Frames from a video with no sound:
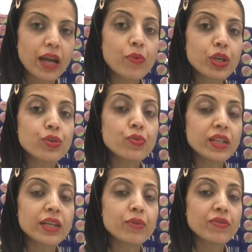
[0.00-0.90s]
I want you to
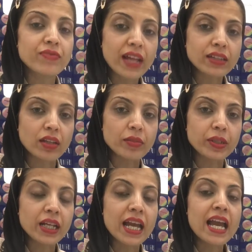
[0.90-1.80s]
really reflect on the
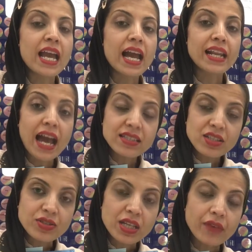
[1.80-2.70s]
book and ask
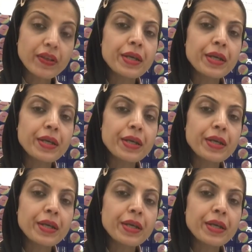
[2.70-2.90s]
yourself,